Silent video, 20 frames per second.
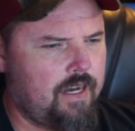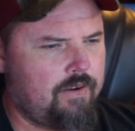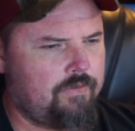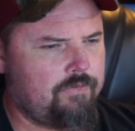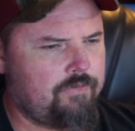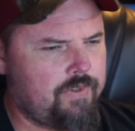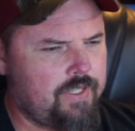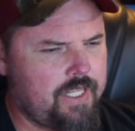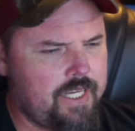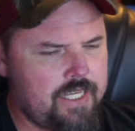
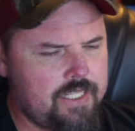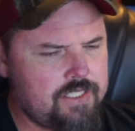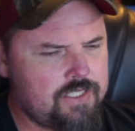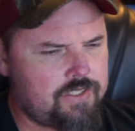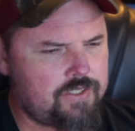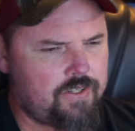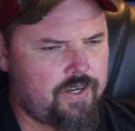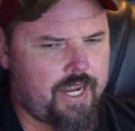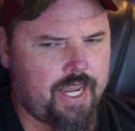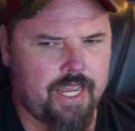flinch
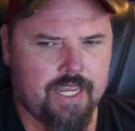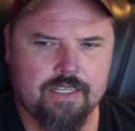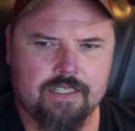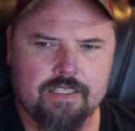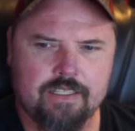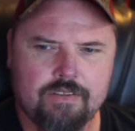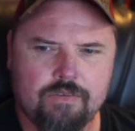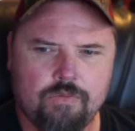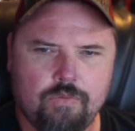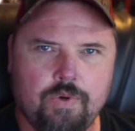or
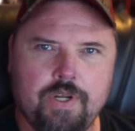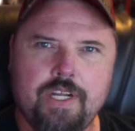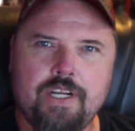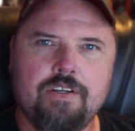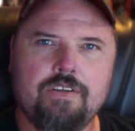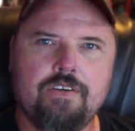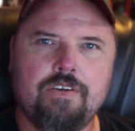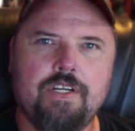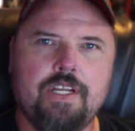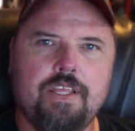act
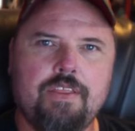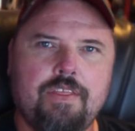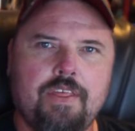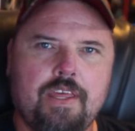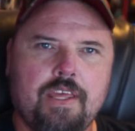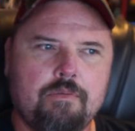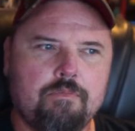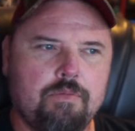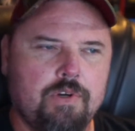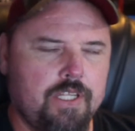weird or
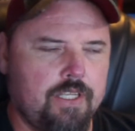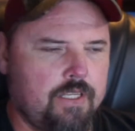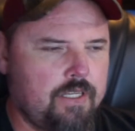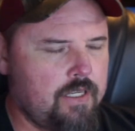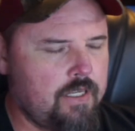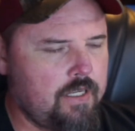anything, but